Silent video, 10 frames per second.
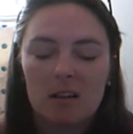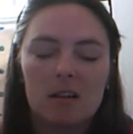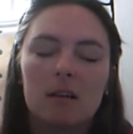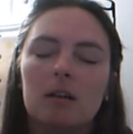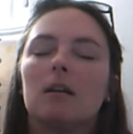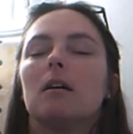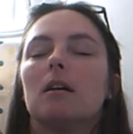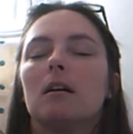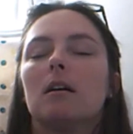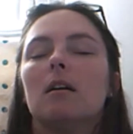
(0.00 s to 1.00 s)
oh,
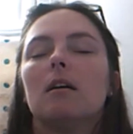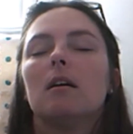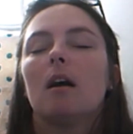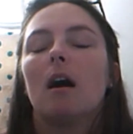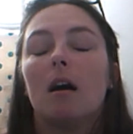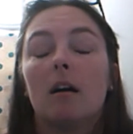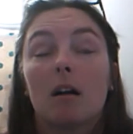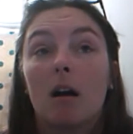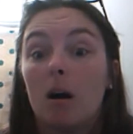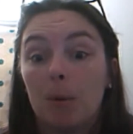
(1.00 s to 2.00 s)
I
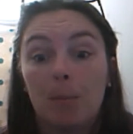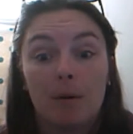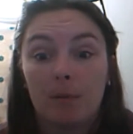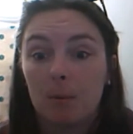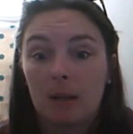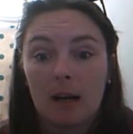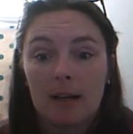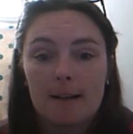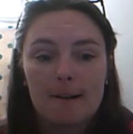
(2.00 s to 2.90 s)
can't be bothered with that.